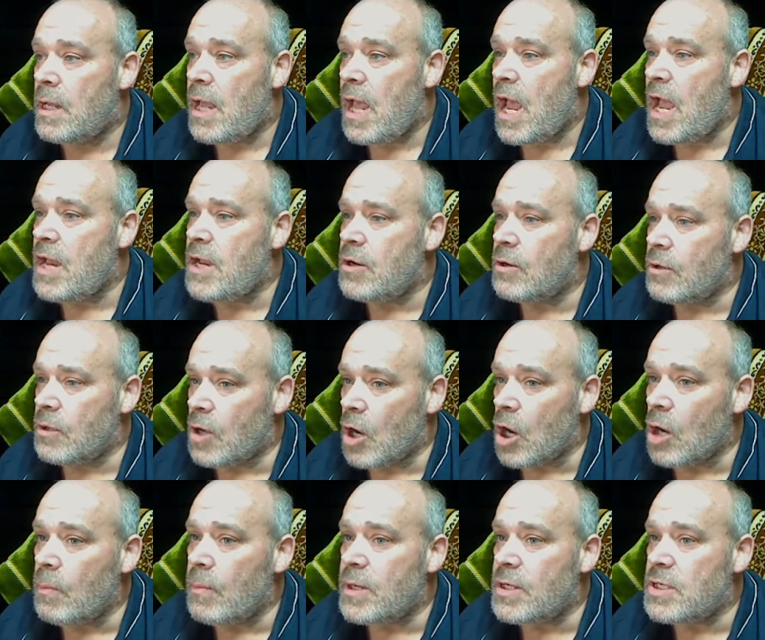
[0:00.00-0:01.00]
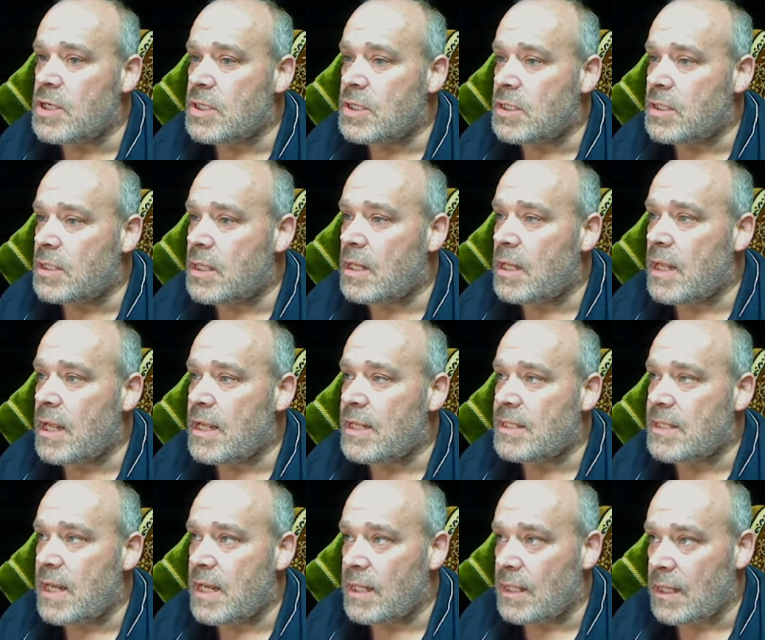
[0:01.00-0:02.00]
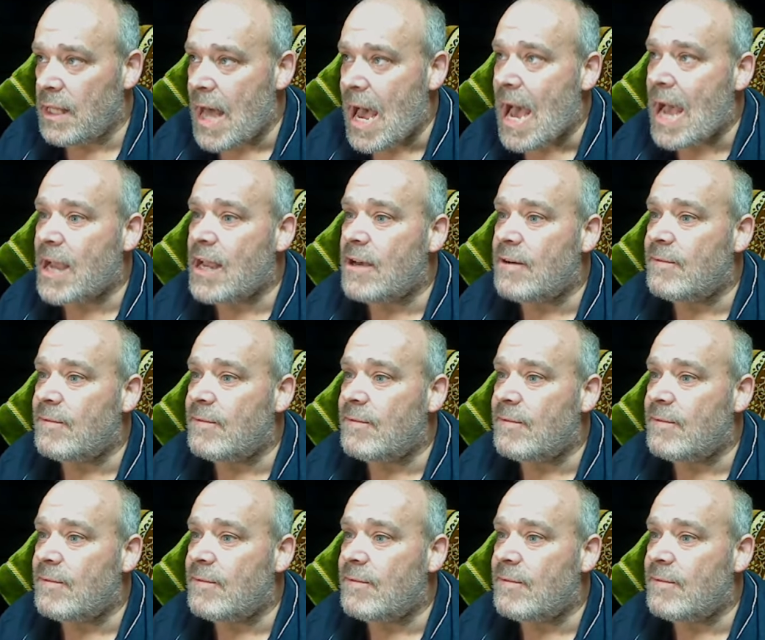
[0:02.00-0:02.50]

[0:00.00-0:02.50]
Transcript: And your garbage is, is a lack of